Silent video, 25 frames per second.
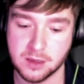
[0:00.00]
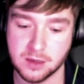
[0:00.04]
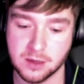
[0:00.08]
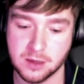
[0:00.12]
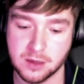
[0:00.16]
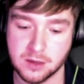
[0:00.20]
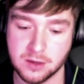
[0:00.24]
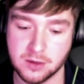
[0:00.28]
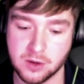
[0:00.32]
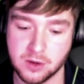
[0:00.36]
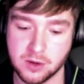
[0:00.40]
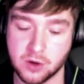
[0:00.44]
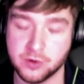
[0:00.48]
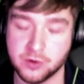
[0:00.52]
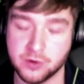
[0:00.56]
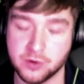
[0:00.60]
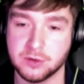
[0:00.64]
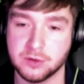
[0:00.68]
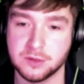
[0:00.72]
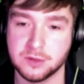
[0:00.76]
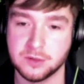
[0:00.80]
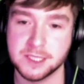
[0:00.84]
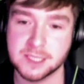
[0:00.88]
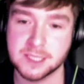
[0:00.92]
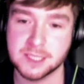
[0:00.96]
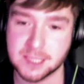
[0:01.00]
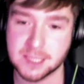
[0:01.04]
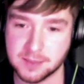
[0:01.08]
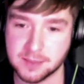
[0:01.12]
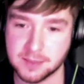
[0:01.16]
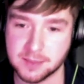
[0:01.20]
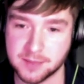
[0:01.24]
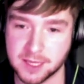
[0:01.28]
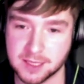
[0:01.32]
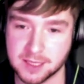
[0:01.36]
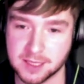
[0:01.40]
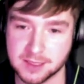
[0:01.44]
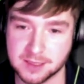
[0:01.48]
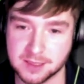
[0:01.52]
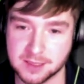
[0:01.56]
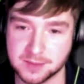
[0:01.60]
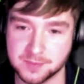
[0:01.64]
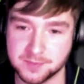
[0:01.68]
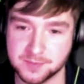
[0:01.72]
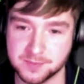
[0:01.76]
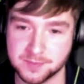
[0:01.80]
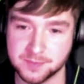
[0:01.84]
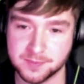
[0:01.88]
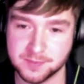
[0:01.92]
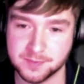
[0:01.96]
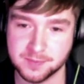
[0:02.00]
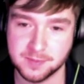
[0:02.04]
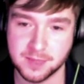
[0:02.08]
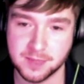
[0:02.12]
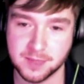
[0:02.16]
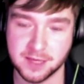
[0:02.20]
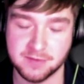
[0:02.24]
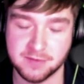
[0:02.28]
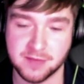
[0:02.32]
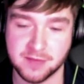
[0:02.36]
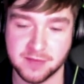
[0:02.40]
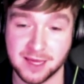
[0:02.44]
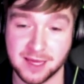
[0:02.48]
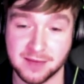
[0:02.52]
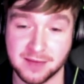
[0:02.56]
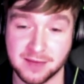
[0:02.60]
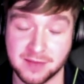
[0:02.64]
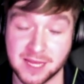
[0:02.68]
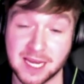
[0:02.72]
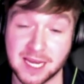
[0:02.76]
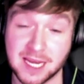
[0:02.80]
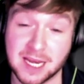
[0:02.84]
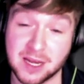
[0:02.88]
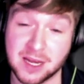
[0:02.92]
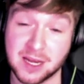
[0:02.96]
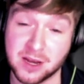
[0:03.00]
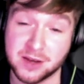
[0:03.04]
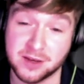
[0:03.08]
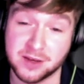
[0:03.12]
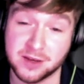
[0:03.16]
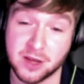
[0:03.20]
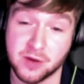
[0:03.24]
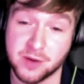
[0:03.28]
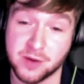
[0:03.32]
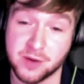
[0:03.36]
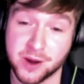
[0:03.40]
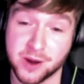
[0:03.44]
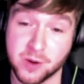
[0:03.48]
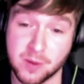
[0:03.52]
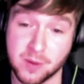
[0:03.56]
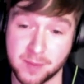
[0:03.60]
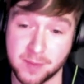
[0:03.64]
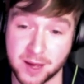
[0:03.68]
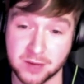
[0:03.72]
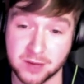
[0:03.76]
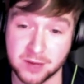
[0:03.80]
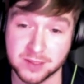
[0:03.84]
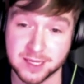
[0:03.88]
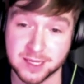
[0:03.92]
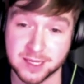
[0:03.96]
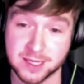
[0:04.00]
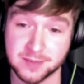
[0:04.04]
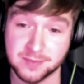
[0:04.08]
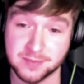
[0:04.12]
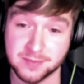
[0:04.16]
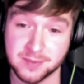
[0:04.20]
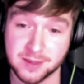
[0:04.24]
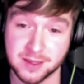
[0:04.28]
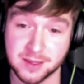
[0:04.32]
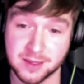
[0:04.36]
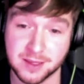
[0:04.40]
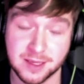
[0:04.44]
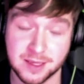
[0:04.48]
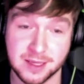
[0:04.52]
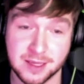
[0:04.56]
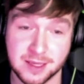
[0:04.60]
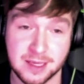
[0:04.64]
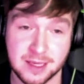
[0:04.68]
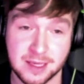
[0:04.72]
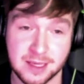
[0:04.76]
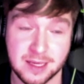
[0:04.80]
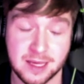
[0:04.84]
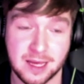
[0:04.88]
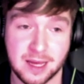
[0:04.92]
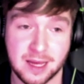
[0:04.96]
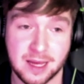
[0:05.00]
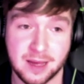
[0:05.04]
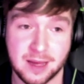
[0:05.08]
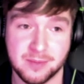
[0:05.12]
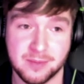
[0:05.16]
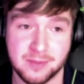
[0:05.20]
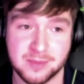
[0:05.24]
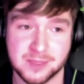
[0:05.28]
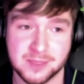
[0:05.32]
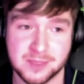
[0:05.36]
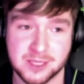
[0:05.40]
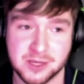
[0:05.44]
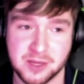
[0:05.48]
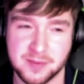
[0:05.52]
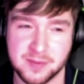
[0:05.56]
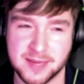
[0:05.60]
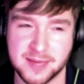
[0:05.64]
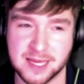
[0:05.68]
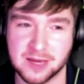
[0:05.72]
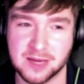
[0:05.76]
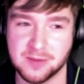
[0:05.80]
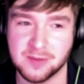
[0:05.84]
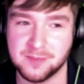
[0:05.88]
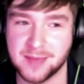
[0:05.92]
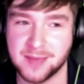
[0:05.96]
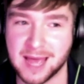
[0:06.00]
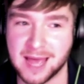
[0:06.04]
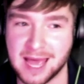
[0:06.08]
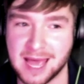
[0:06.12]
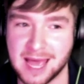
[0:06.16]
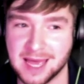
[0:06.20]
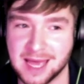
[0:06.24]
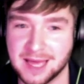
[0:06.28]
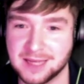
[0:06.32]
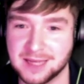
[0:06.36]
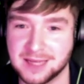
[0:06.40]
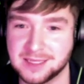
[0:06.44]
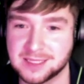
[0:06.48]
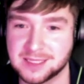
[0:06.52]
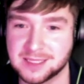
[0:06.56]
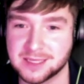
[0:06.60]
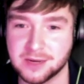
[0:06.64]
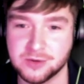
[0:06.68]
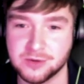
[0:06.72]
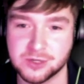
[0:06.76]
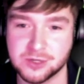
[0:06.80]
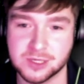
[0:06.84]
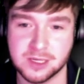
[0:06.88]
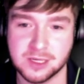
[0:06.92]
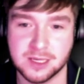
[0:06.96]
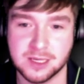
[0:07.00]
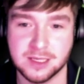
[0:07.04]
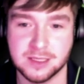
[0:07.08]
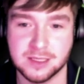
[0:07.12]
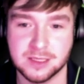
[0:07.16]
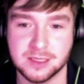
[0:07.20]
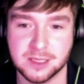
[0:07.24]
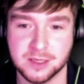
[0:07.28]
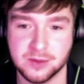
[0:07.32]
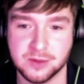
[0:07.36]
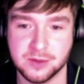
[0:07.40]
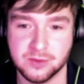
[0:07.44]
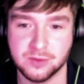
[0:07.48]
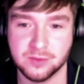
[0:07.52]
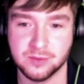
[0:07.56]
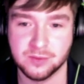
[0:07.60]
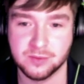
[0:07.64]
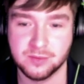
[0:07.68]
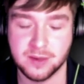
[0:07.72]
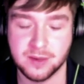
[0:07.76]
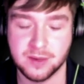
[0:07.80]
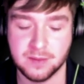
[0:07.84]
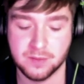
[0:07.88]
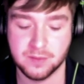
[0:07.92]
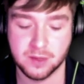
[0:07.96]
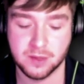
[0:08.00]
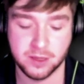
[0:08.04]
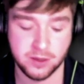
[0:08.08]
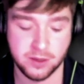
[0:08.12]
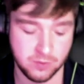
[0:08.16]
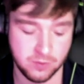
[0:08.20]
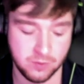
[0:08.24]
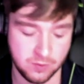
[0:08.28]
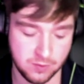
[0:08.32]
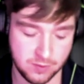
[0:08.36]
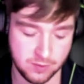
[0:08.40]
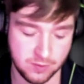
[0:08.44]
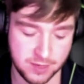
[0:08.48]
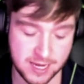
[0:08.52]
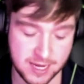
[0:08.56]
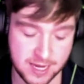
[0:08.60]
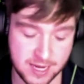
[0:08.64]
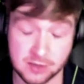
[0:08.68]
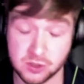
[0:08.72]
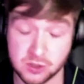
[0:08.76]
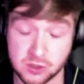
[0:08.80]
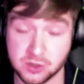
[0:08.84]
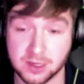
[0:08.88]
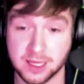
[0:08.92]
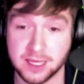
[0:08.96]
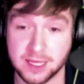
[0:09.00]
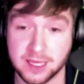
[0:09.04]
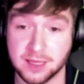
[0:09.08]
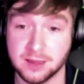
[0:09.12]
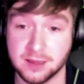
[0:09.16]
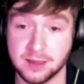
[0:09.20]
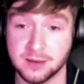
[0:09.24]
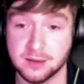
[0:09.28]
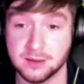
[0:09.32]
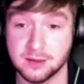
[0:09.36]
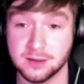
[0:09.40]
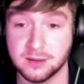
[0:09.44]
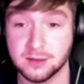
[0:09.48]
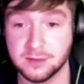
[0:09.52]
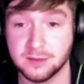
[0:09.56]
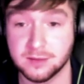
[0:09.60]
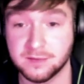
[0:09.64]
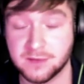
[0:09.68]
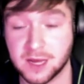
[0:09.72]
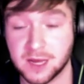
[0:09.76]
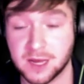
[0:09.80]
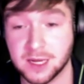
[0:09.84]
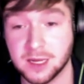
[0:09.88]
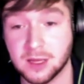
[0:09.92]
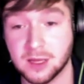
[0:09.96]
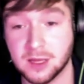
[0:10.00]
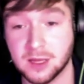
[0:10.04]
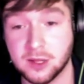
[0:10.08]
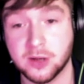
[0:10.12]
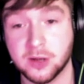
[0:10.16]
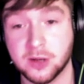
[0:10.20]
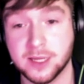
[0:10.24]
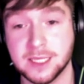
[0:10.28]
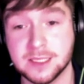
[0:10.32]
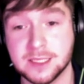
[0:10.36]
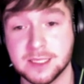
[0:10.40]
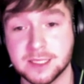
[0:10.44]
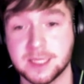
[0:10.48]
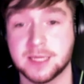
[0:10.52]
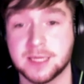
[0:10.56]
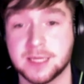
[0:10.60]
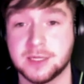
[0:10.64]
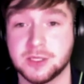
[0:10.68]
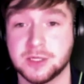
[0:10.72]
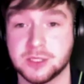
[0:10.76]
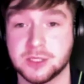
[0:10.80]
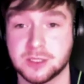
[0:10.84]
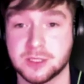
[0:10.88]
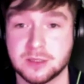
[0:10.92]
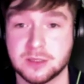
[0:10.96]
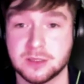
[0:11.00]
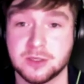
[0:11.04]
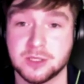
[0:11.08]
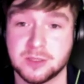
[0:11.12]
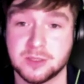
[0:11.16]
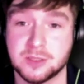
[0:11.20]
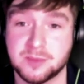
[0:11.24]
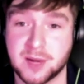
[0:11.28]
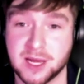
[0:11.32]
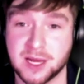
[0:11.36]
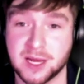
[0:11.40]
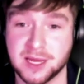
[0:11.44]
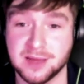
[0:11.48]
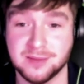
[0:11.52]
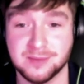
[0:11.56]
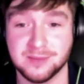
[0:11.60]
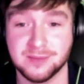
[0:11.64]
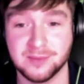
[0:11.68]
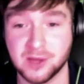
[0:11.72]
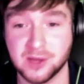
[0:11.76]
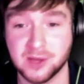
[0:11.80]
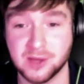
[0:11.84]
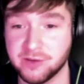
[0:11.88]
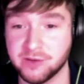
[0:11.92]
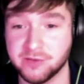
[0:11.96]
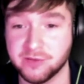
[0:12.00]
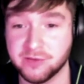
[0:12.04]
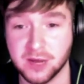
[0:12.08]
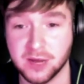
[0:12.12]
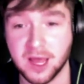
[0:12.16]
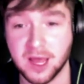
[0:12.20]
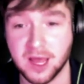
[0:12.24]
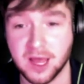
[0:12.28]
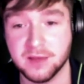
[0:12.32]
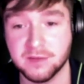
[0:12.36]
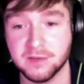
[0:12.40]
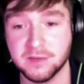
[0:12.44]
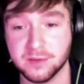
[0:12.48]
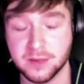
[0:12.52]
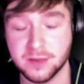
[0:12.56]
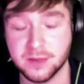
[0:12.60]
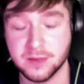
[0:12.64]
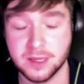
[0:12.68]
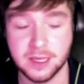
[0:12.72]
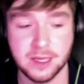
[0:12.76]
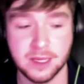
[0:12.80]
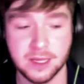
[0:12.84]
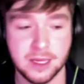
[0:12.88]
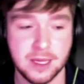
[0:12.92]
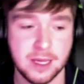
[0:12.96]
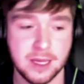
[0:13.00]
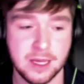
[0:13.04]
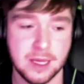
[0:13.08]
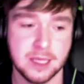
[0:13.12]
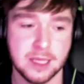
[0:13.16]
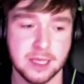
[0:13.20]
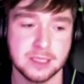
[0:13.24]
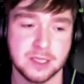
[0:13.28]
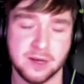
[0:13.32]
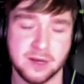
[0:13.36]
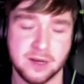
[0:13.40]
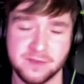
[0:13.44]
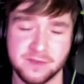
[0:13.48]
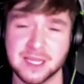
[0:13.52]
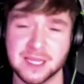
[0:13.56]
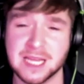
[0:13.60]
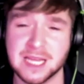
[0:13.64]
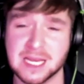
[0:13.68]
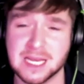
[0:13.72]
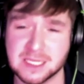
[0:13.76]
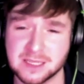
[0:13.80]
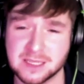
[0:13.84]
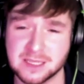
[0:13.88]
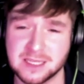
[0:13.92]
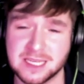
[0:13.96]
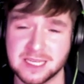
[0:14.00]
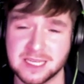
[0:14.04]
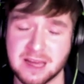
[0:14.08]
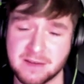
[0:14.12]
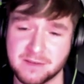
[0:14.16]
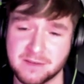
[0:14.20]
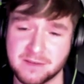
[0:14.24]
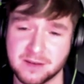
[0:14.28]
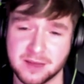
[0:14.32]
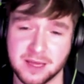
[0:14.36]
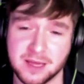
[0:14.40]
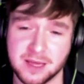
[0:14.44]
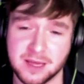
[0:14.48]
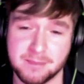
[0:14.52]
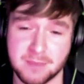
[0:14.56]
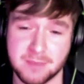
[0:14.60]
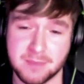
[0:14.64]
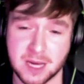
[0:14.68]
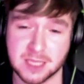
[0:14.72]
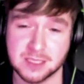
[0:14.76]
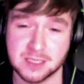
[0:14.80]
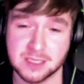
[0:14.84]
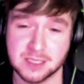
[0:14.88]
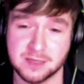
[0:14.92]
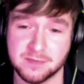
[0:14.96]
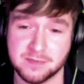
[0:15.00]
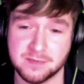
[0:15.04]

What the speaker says: not an autistic person, if they don't know about it. So you're being compared socially to people who naturally find it a lot easier just by going through life. So I think that's definitely a massive